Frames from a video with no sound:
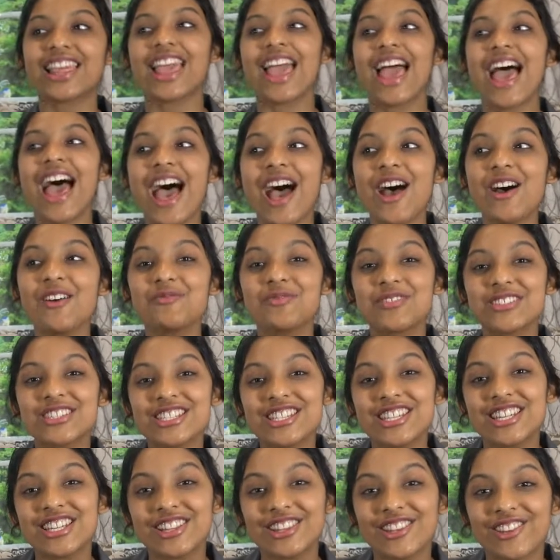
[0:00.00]
how
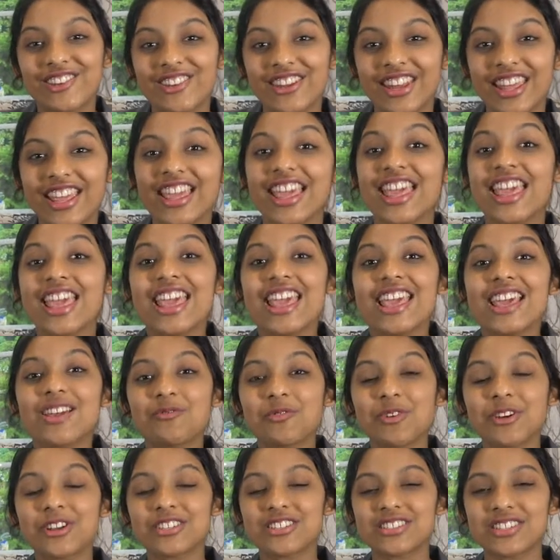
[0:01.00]
machine learning
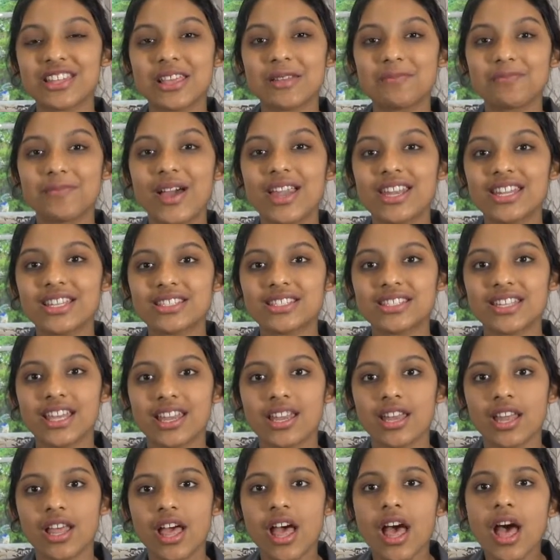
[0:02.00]
works in
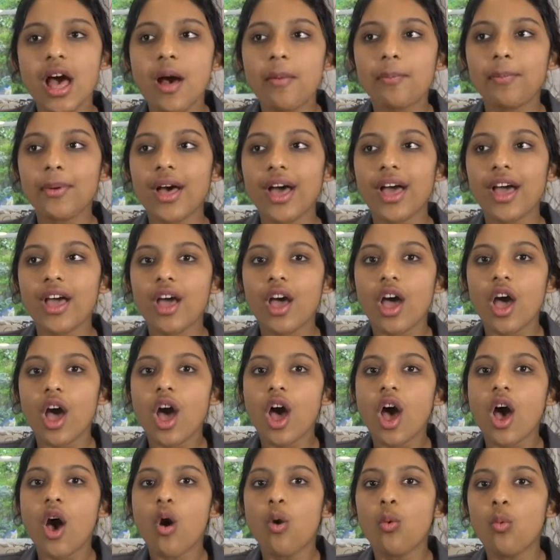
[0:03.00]
medicine. But
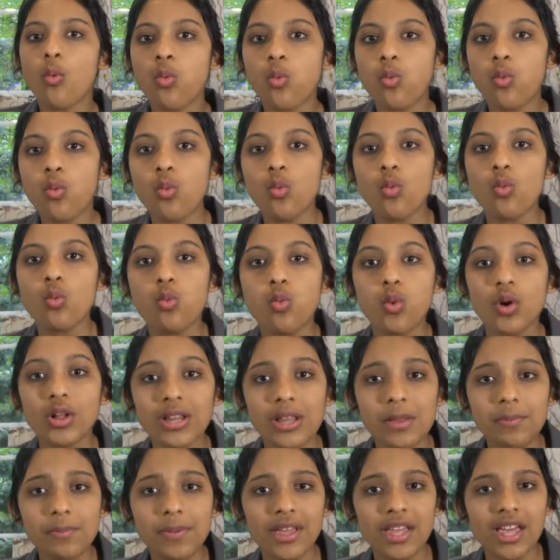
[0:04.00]
will
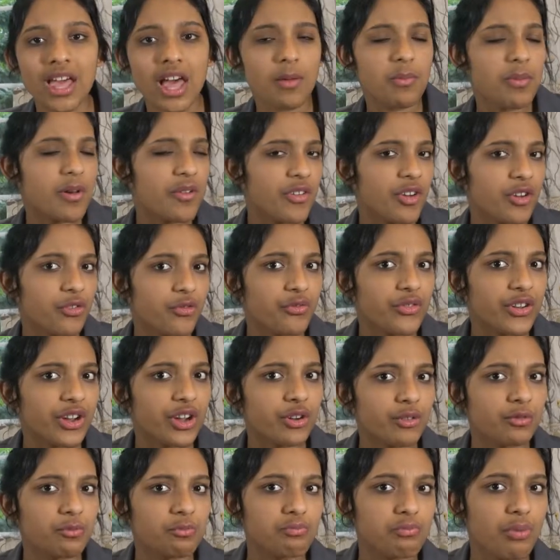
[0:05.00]
it become
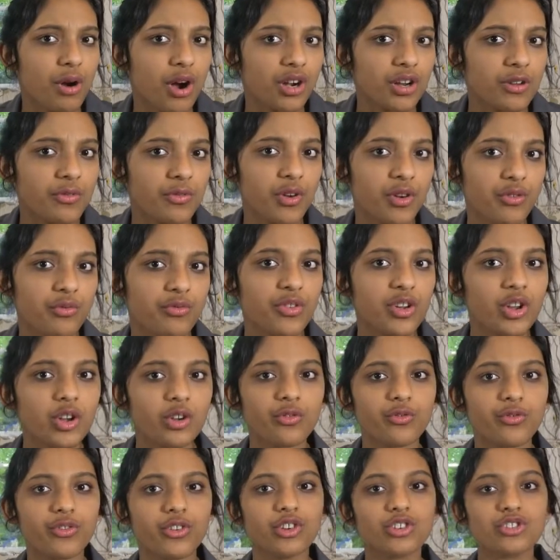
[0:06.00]
part of our feared
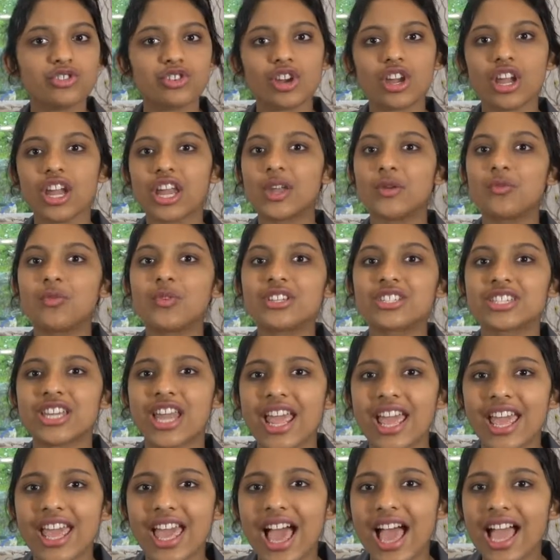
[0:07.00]
future in which
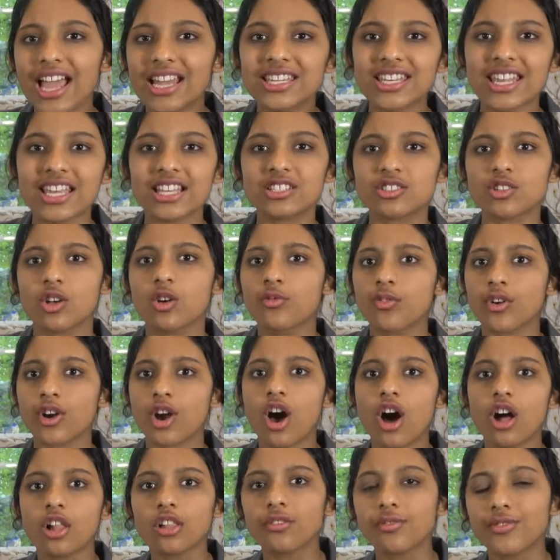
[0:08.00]
AI takes over
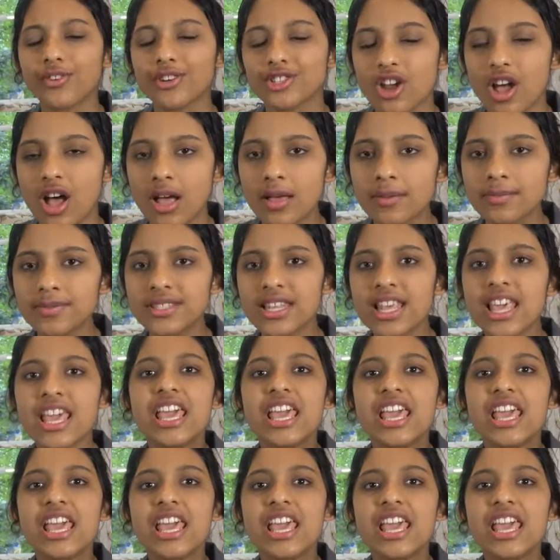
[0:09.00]
all of our jobs,